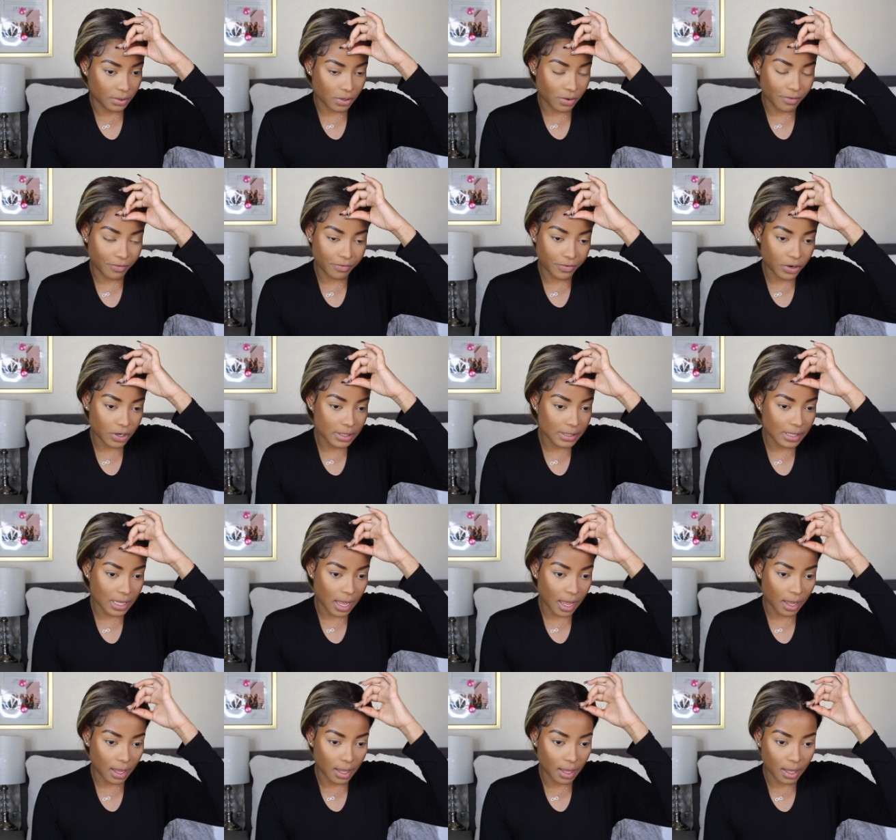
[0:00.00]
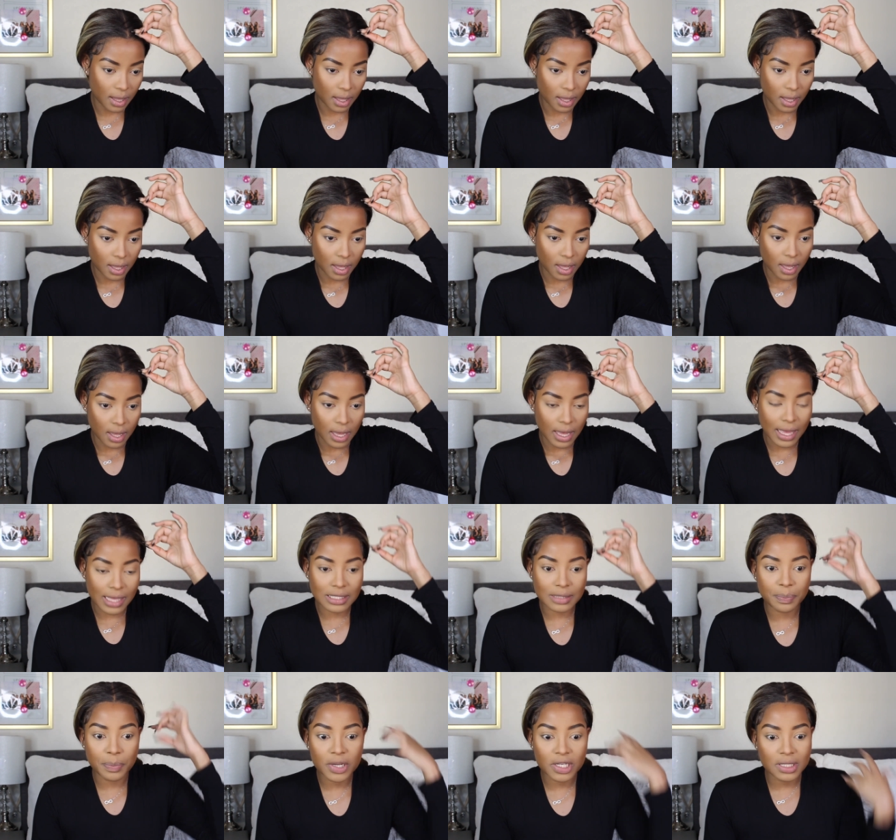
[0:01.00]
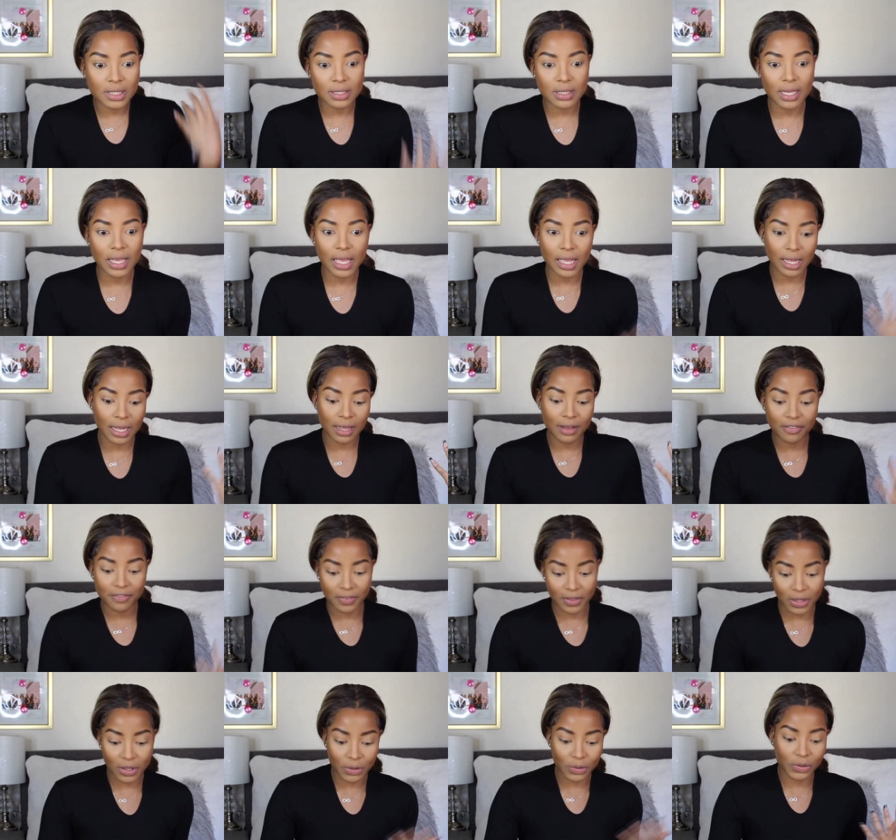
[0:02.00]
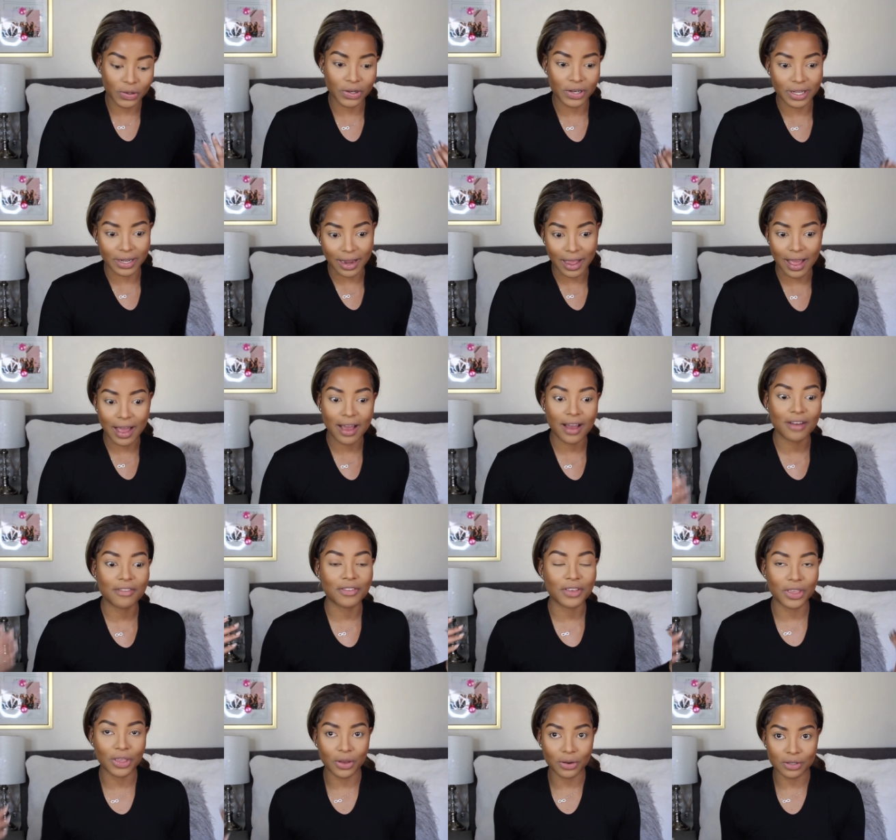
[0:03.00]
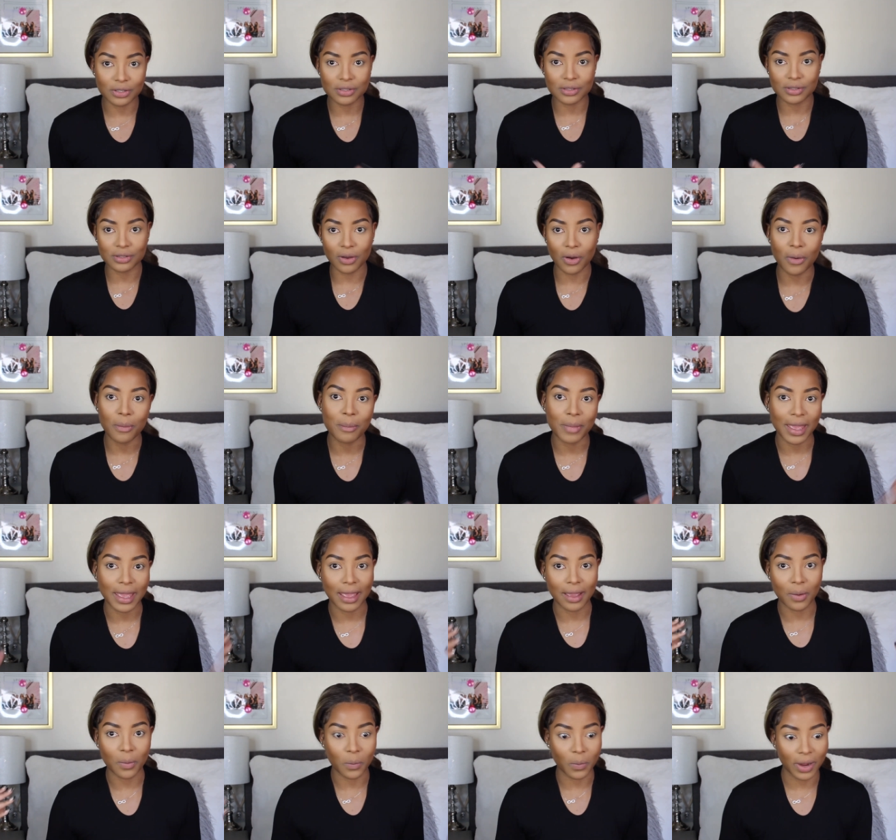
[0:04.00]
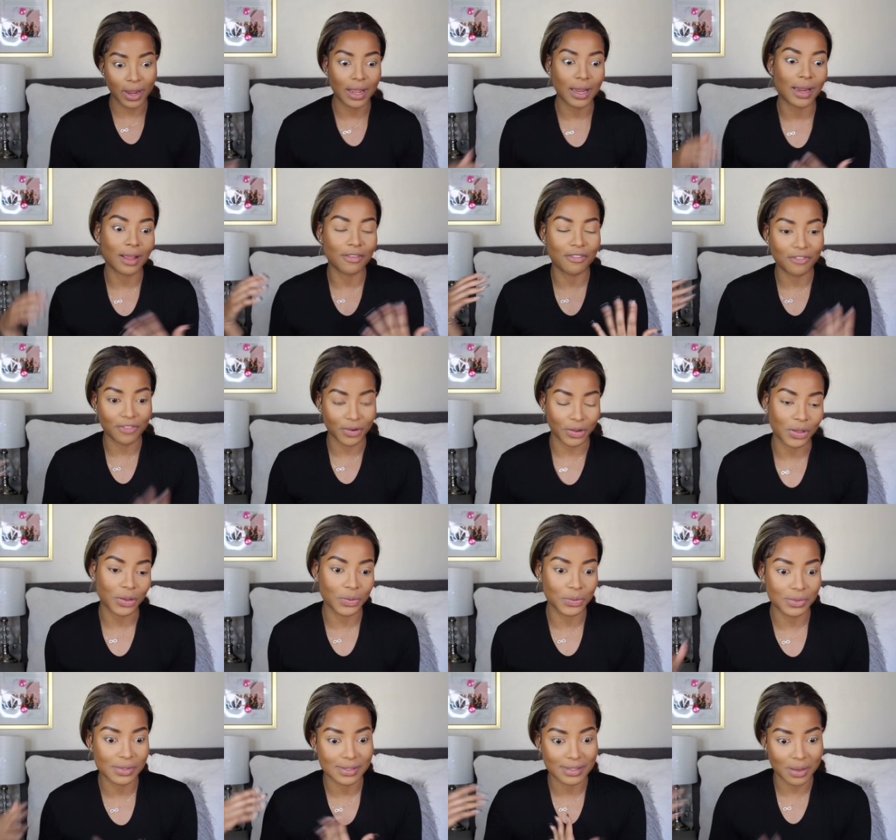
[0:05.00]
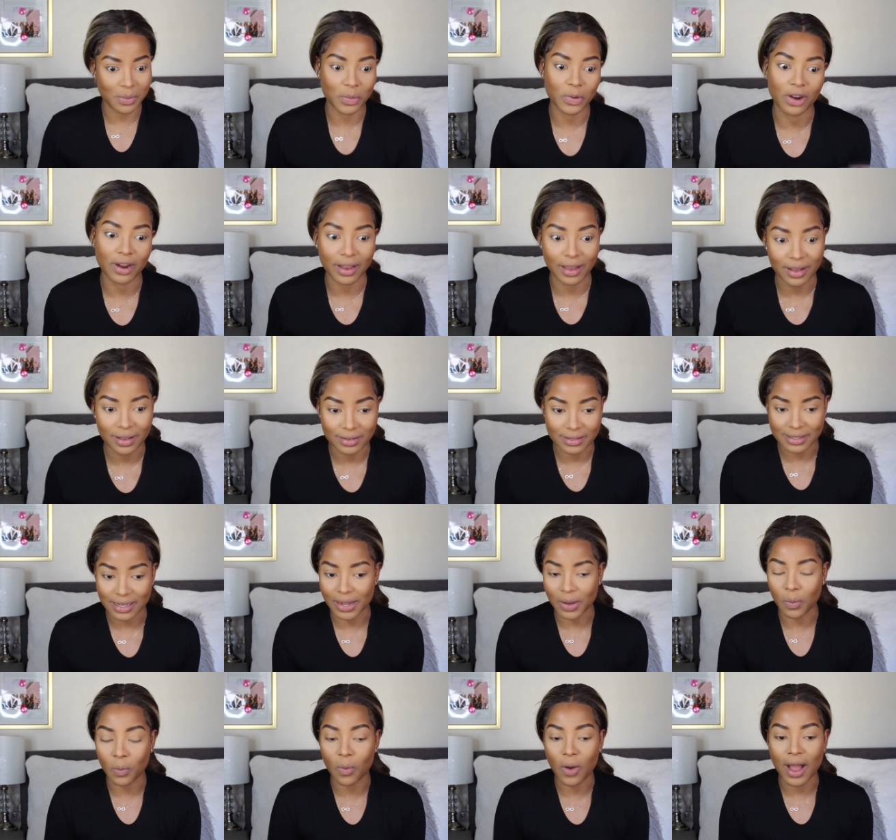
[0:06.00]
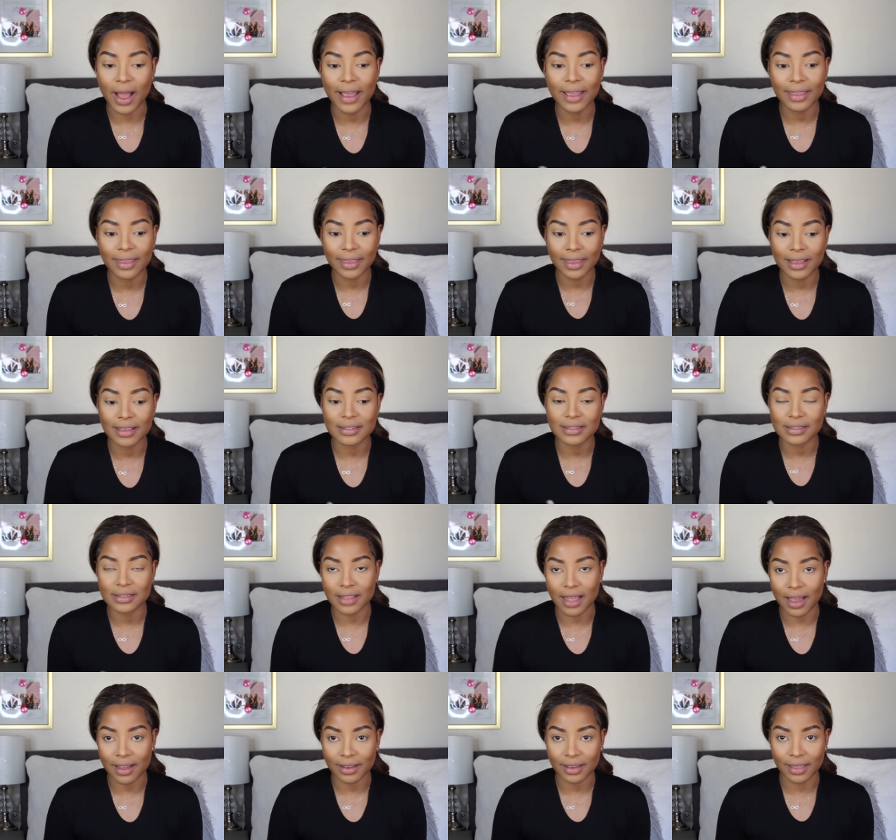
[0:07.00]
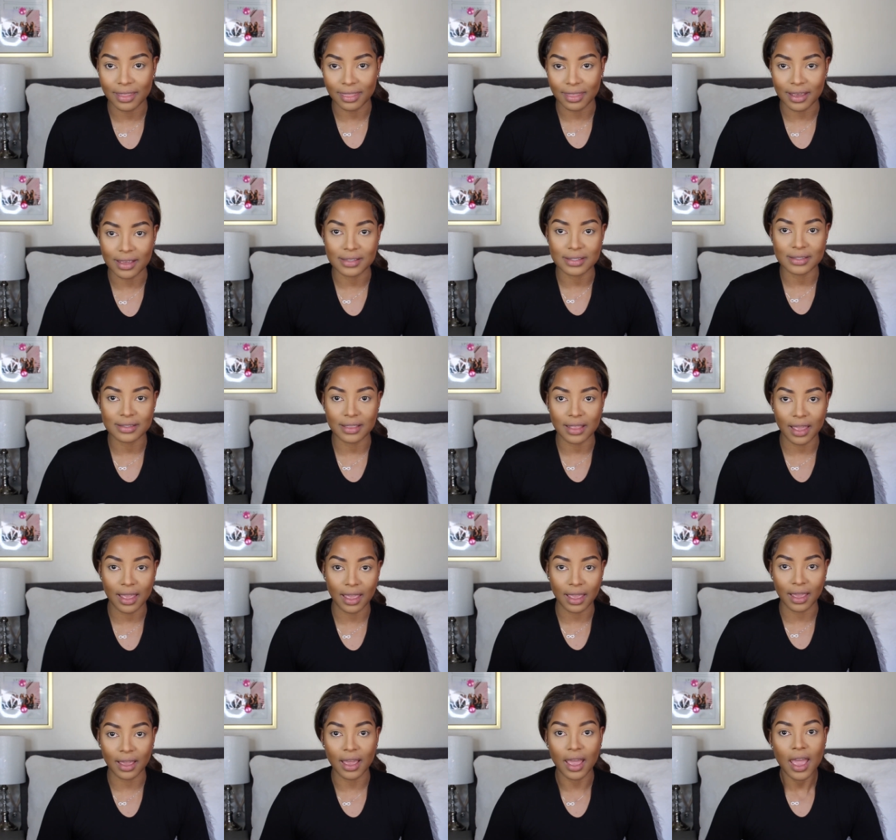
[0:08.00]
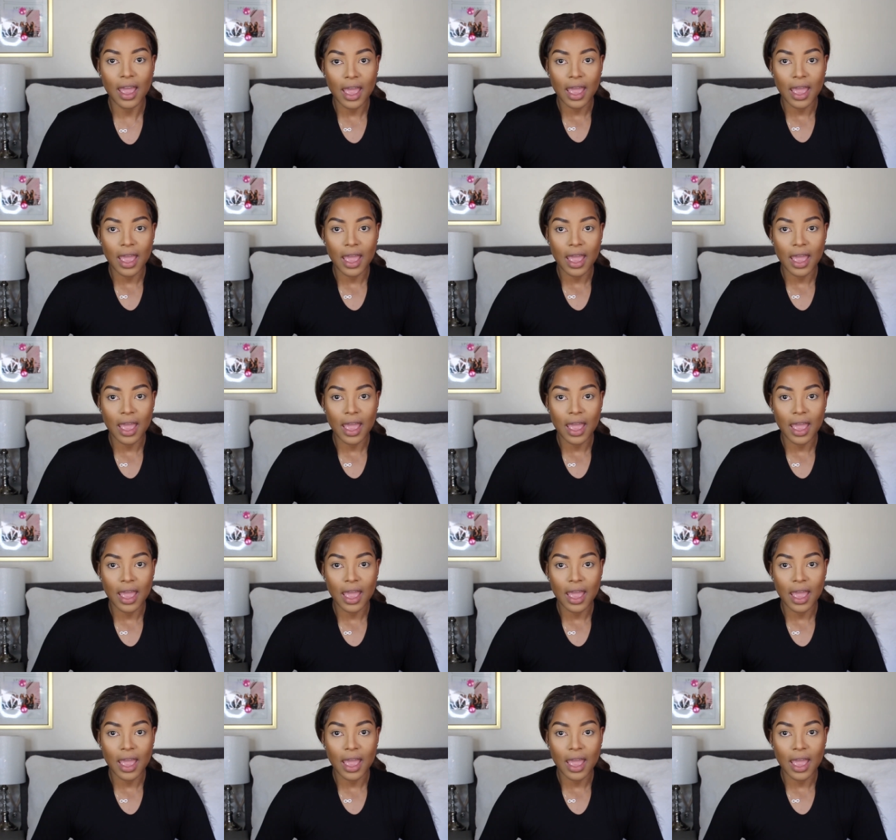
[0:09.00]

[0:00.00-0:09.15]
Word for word: Don't force it especially if you could have your soulmate waiting for you somewhere else like why get stuck in this thing